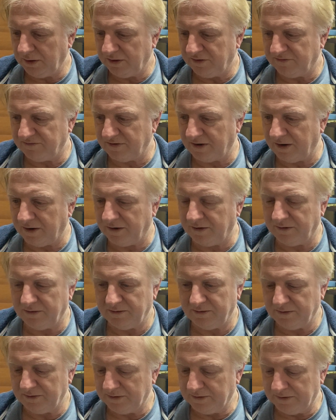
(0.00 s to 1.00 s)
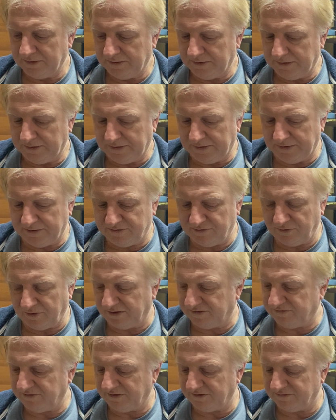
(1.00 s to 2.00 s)
So
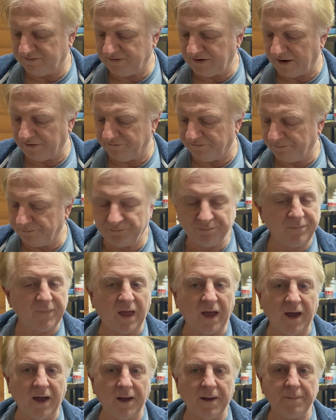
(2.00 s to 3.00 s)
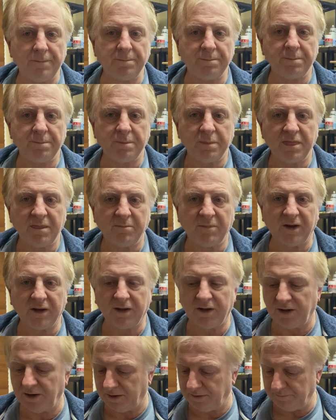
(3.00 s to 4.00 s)
interesting stuff. But
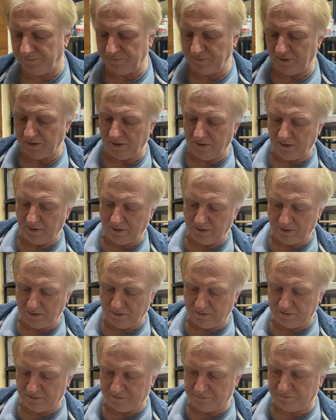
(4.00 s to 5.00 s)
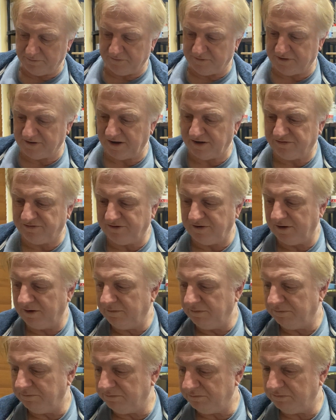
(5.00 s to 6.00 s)
yeah, tested.
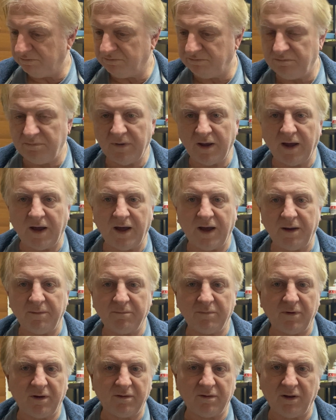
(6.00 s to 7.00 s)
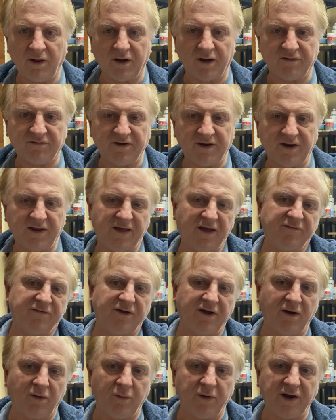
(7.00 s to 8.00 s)
Like I said the other day,
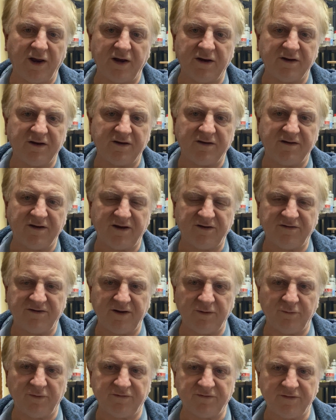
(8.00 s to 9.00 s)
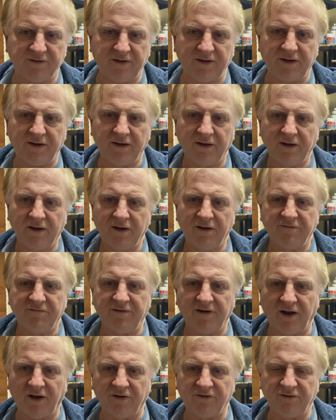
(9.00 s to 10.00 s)
I went out and did testing with the
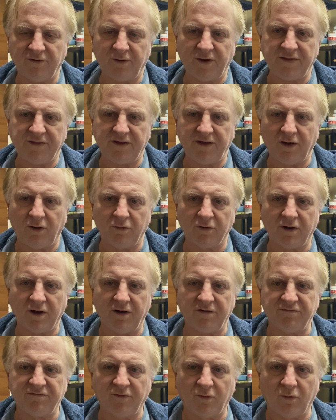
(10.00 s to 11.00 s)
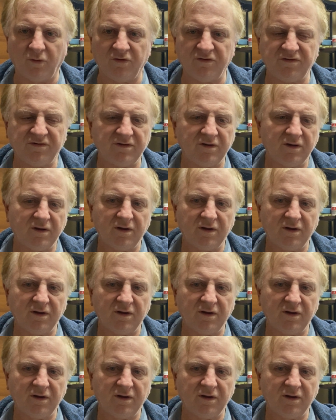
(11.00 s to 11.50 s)
fellows who had the Algo Force